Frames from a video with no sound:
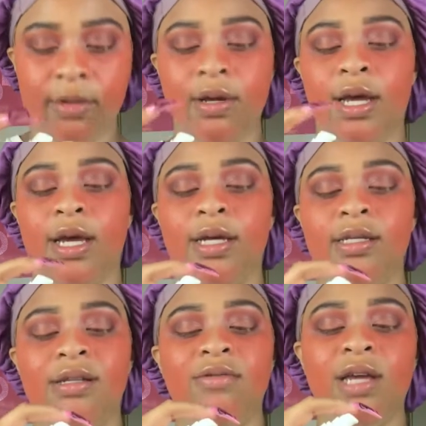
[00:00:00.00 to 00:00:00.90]
Okay,
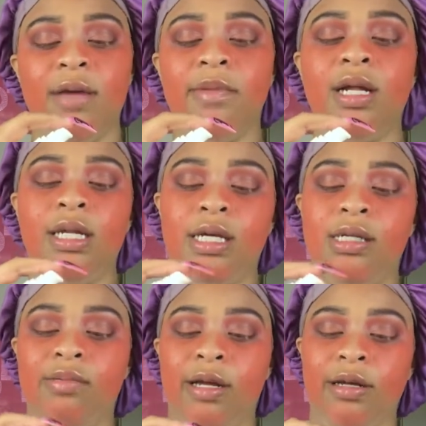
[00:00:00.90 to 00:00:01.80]
it's no chemically
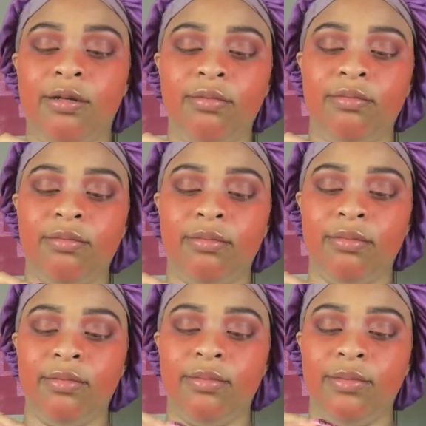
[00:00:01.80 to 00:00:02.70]
smell,
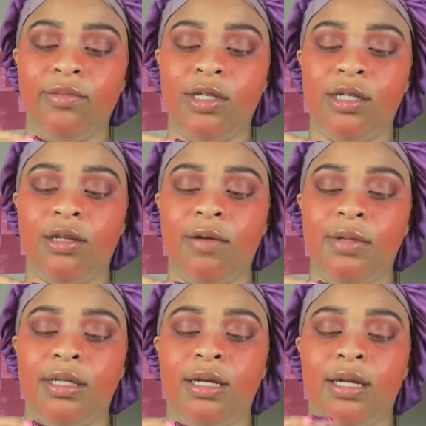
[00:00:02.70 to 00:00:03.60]
which is
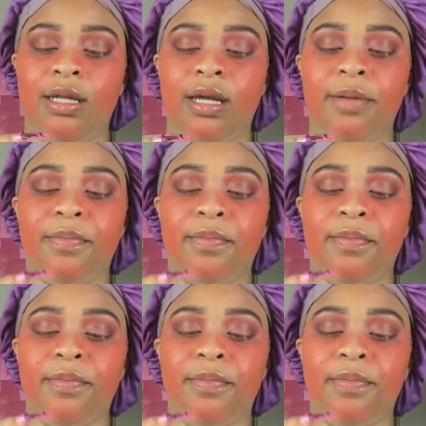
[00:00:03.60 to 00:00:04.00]
always a good thing.